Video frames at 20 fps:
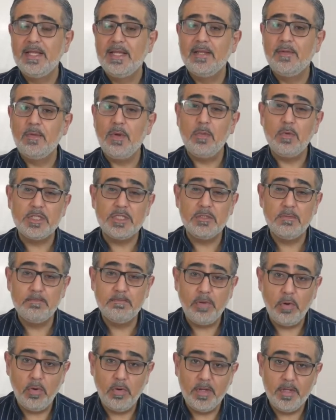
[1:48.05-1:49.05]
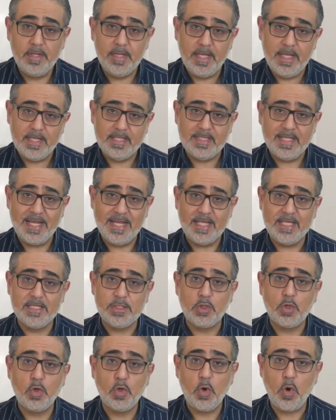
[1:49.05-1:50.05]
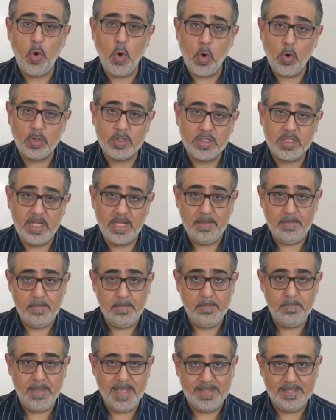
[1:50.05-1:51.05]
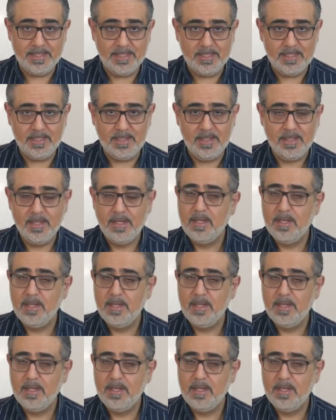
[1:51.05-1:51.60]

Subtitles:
Now what's important is that it is coarsely minced,